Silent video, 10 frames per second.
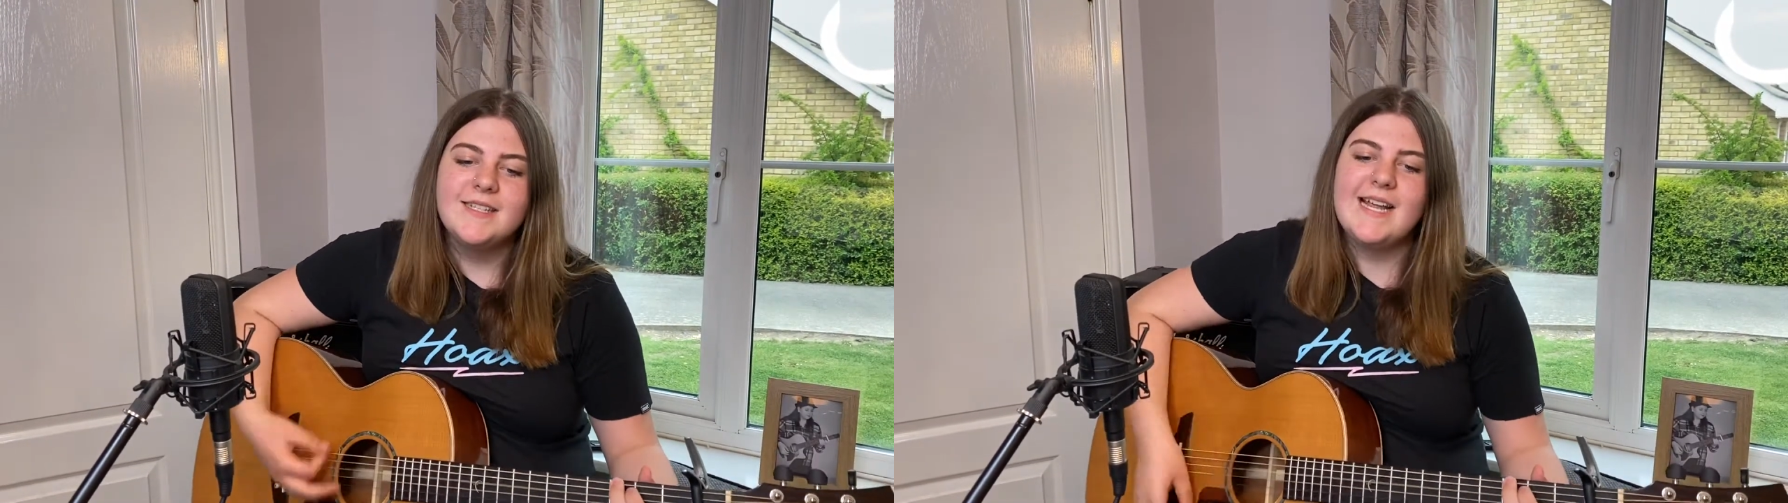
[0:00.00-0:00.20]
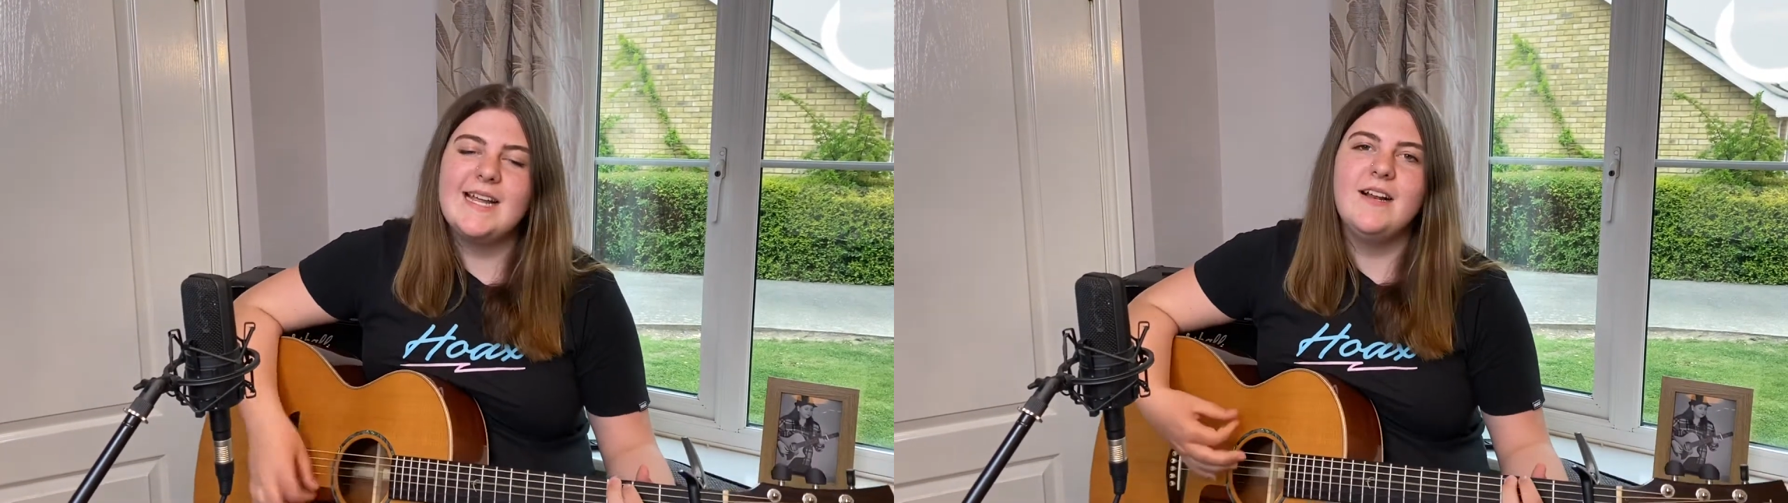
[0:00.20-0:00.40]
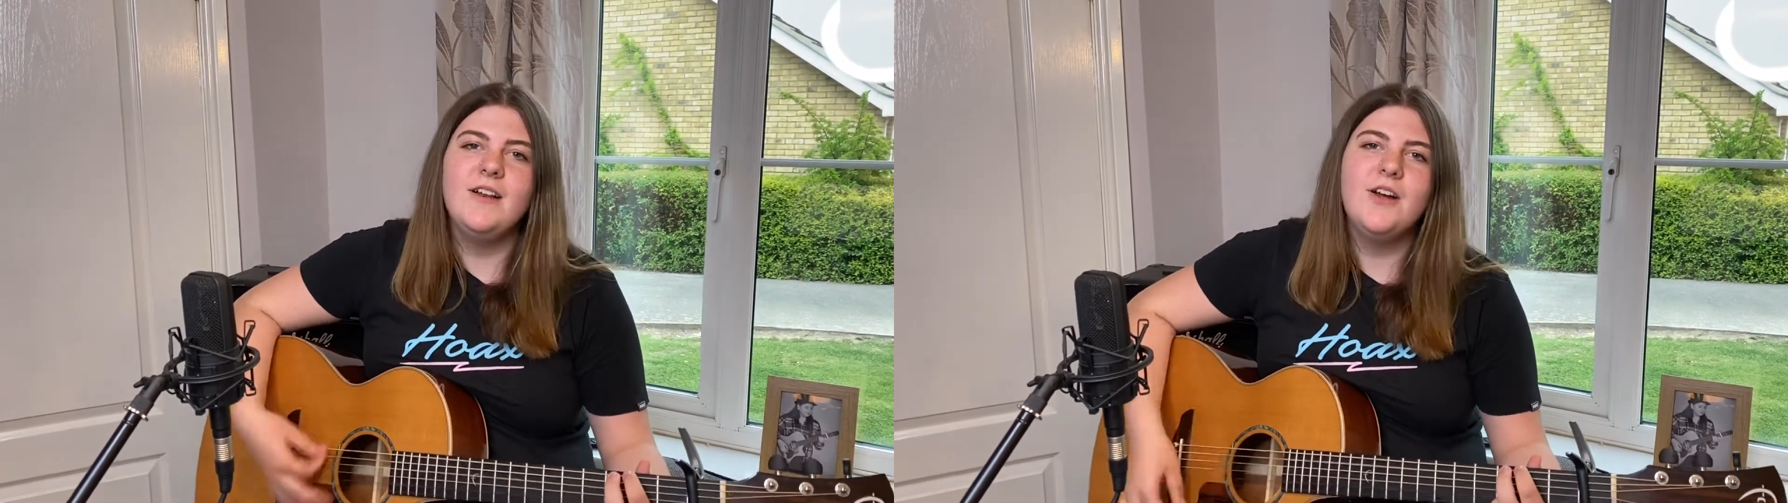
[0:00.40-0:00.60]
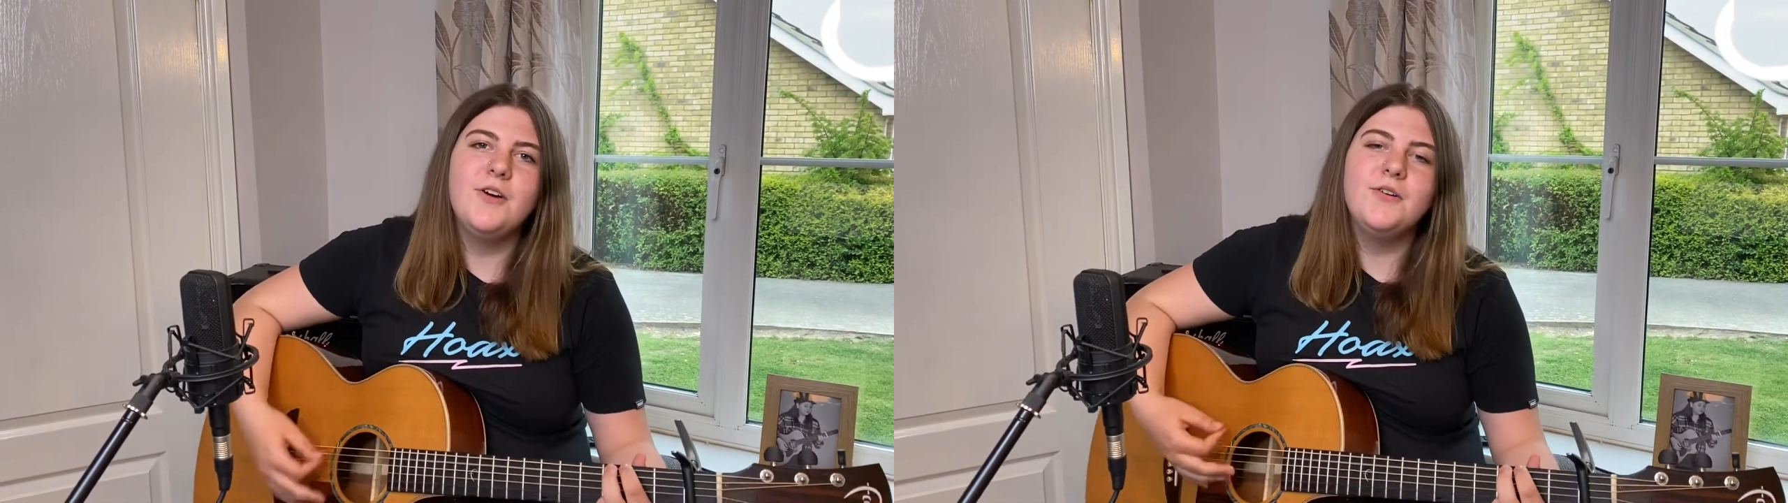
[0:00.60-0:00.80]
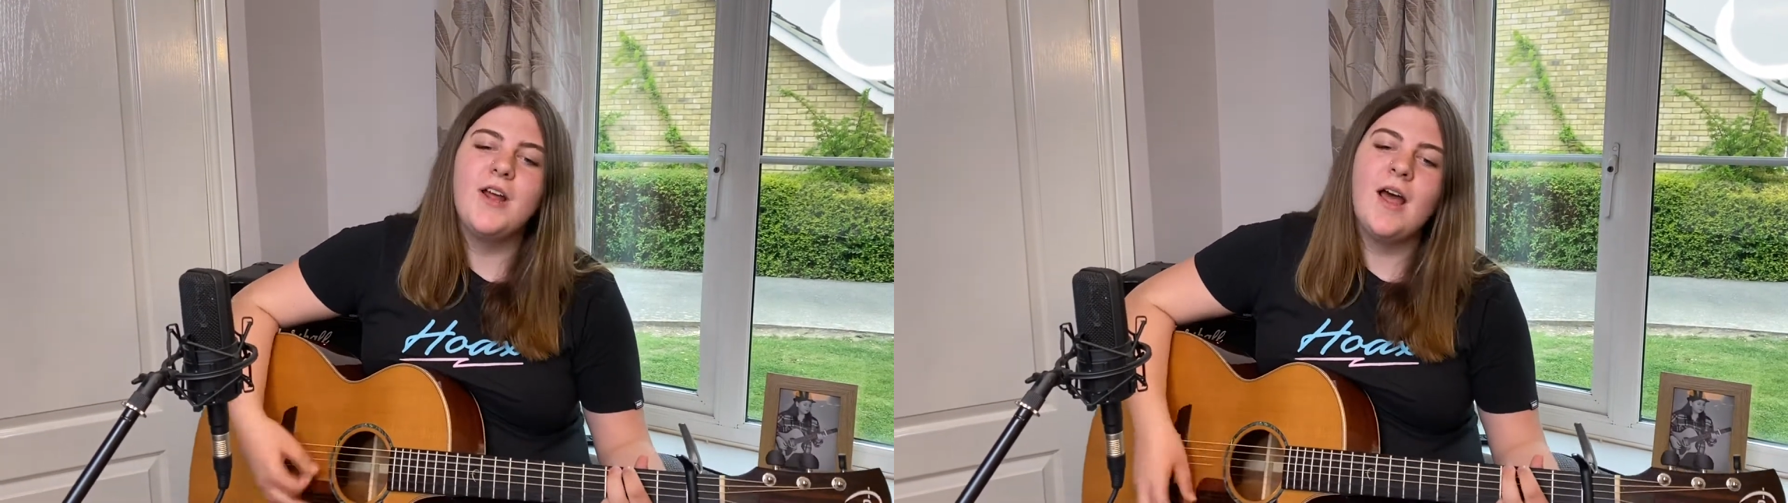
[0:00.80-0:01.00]
Take a
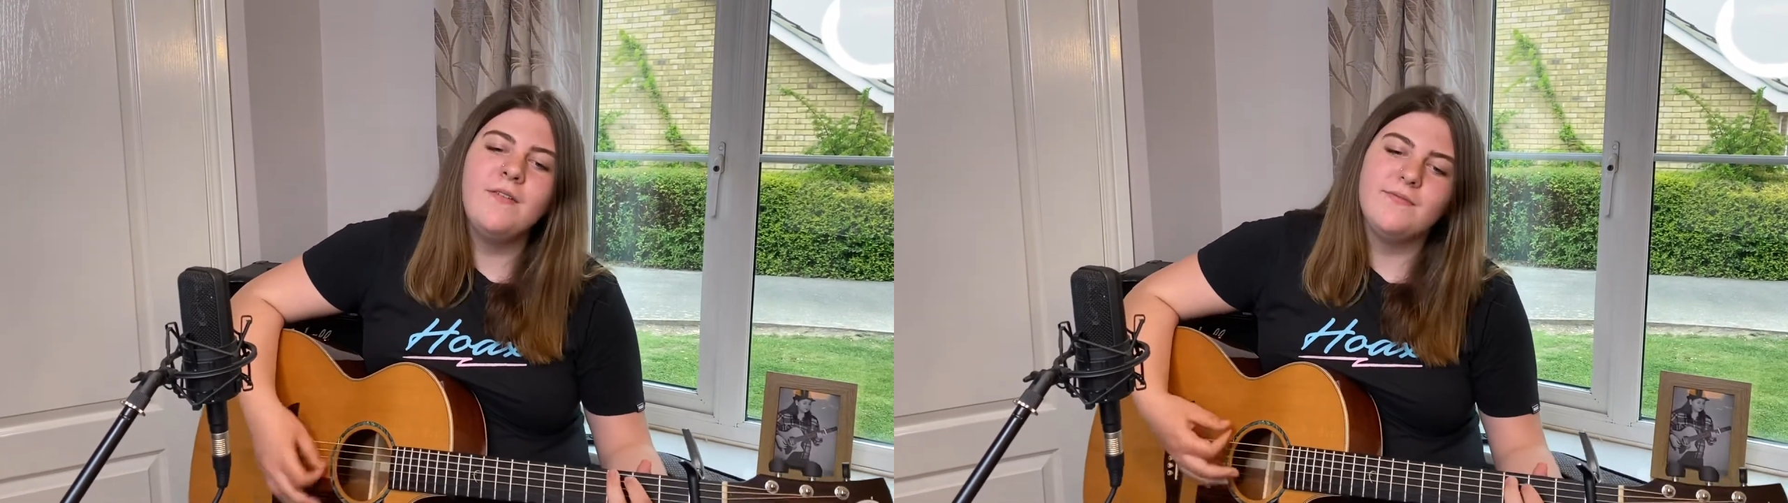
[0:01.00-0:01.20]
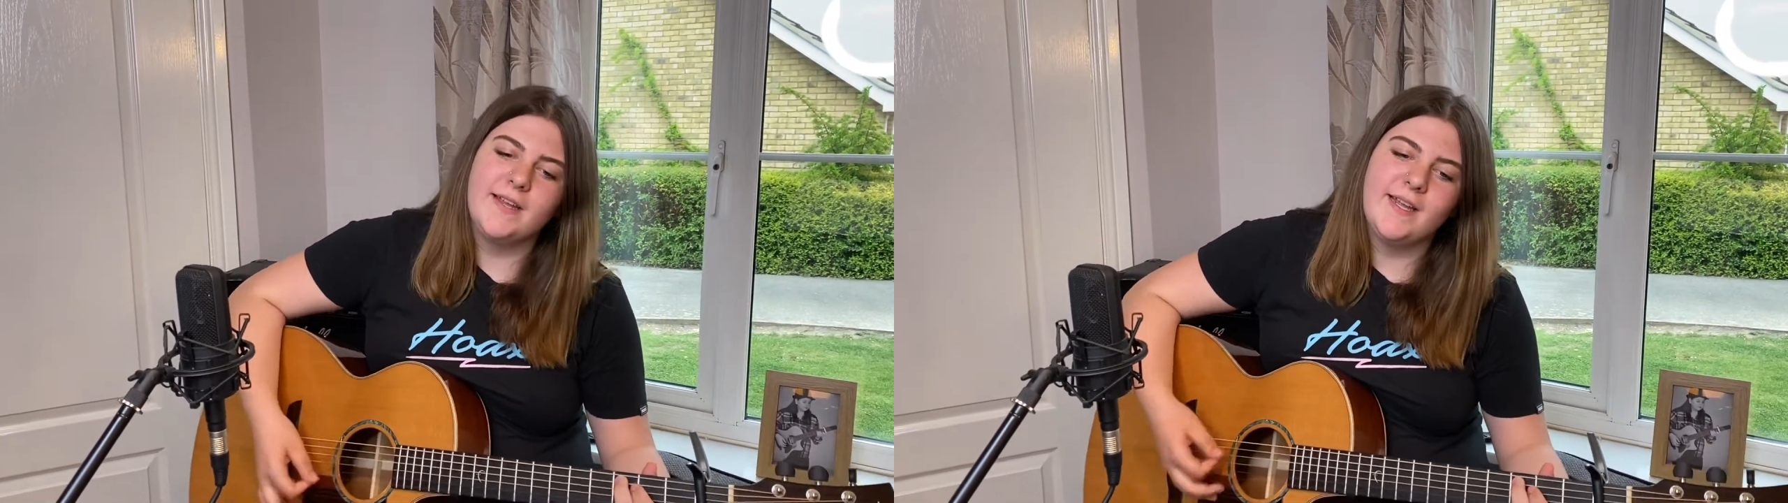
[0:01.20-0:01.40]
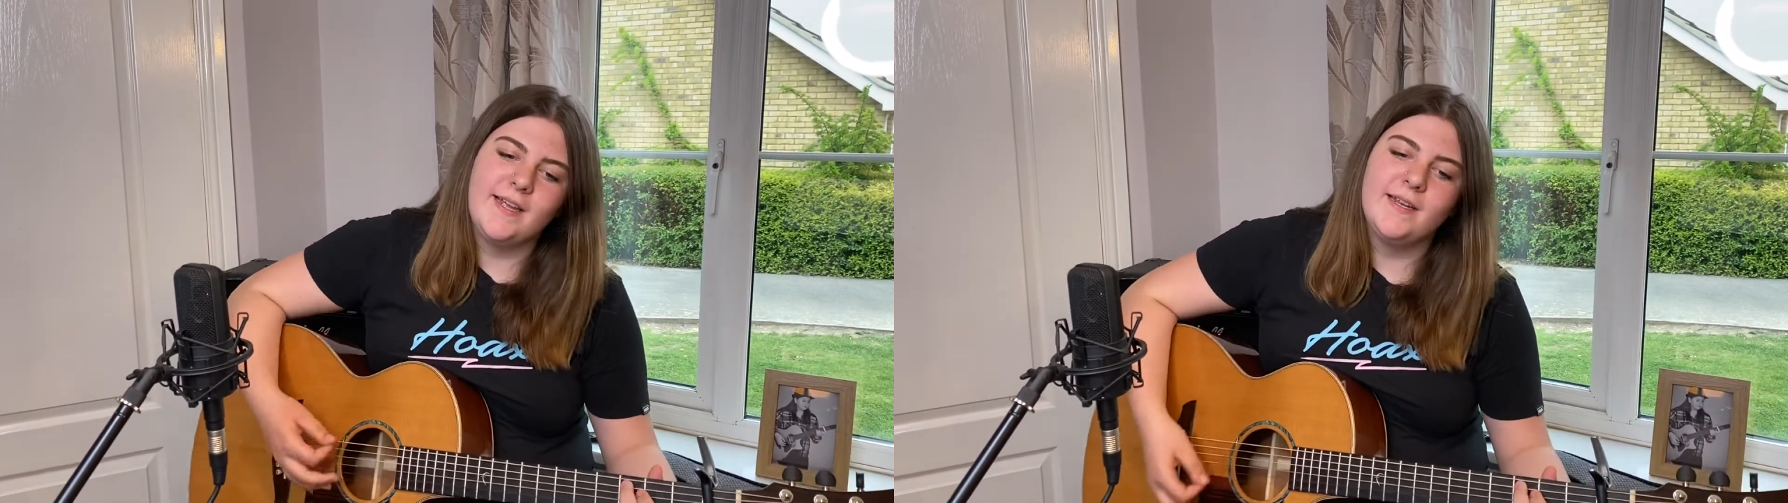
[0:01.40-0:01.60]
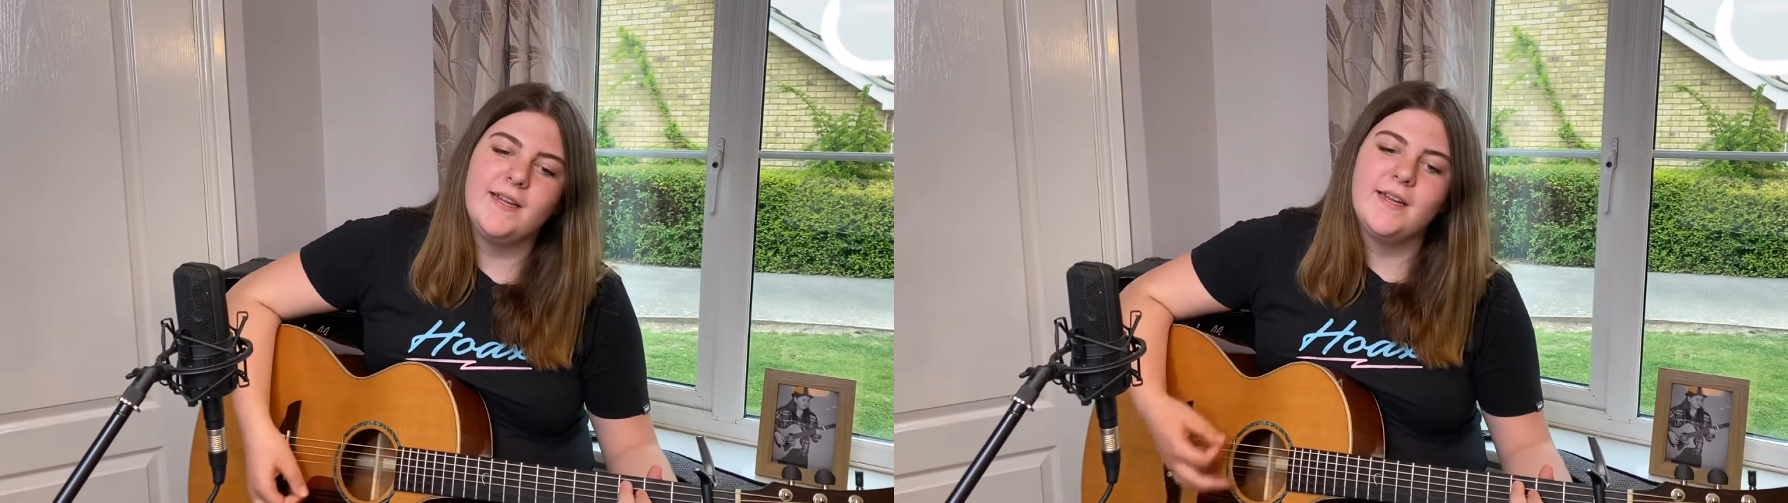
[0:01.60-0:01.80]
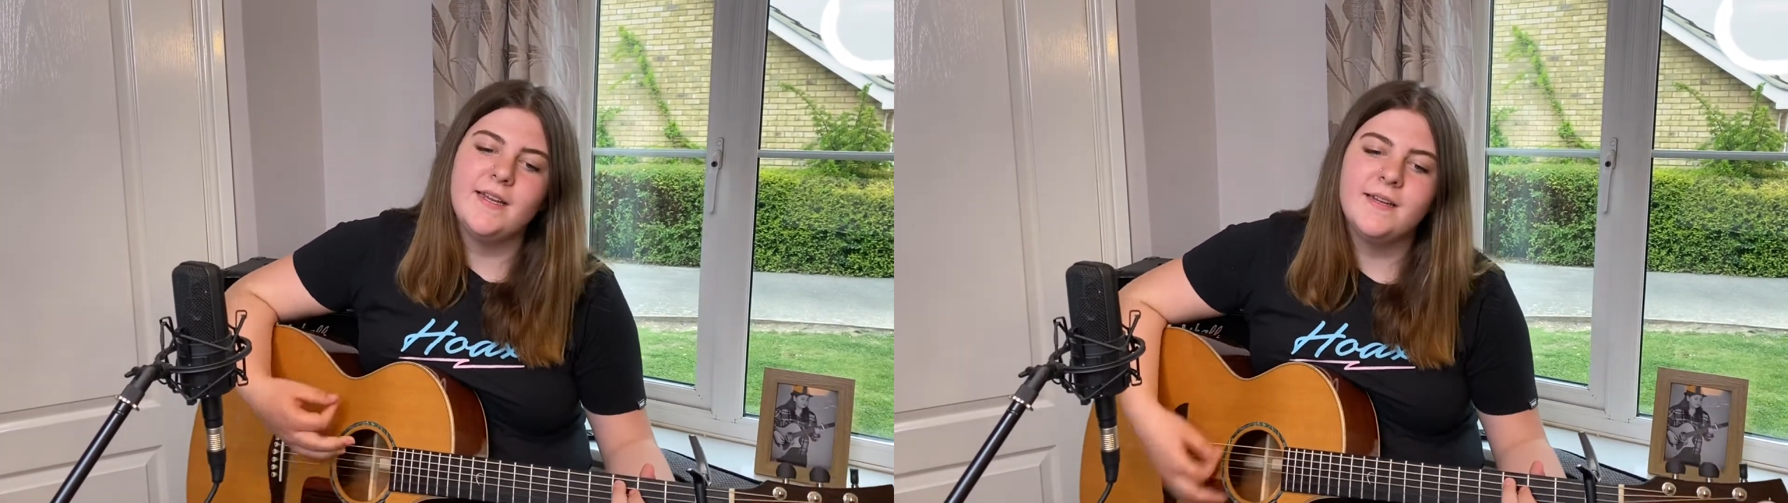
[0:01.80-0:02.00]
load off
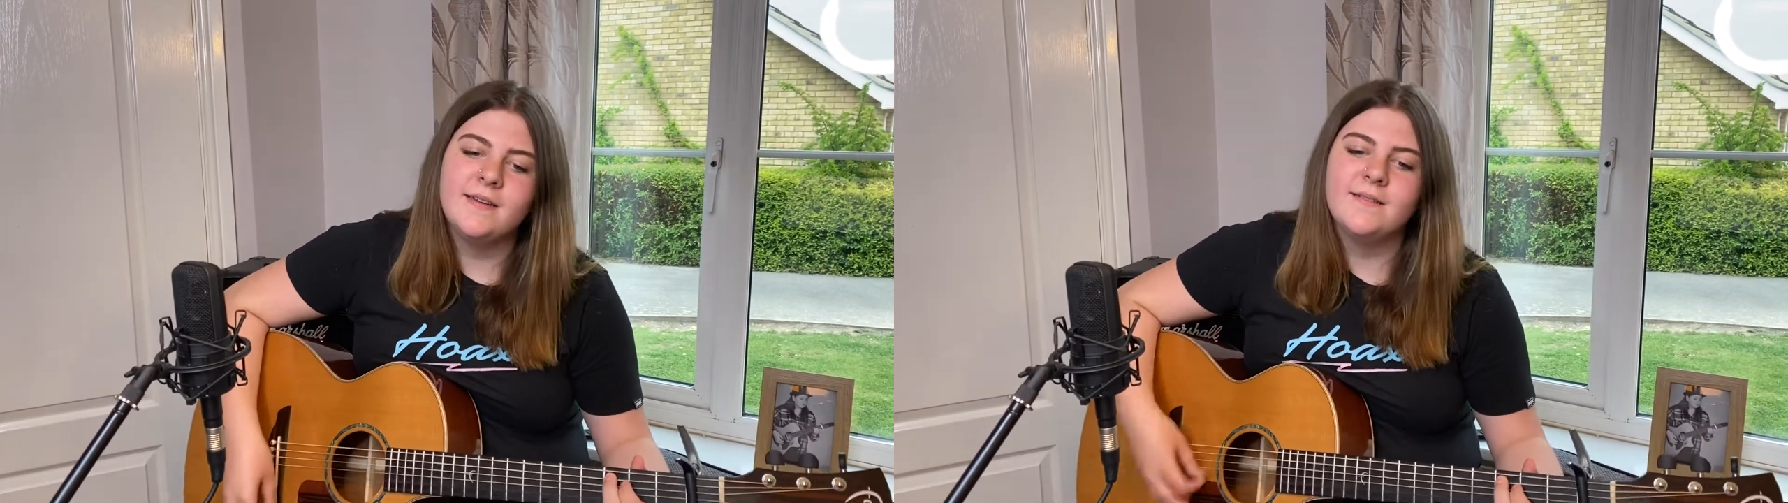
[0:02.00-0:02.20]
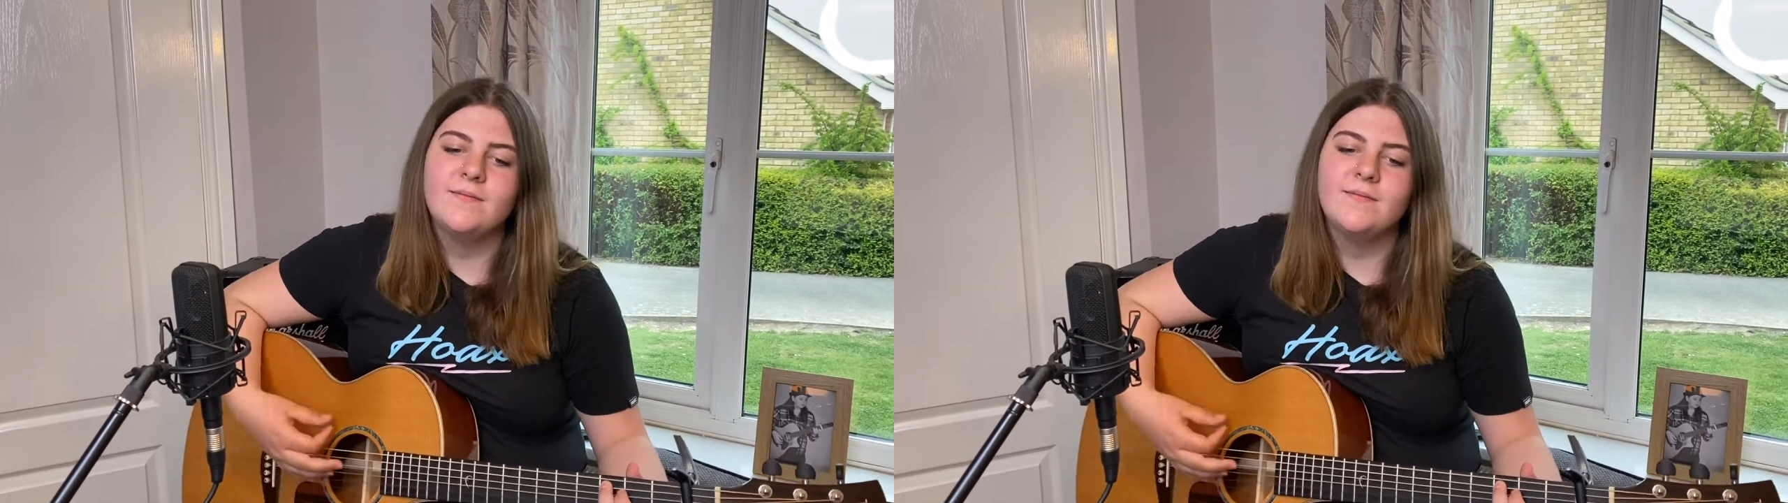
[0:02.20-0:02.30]
Fanny,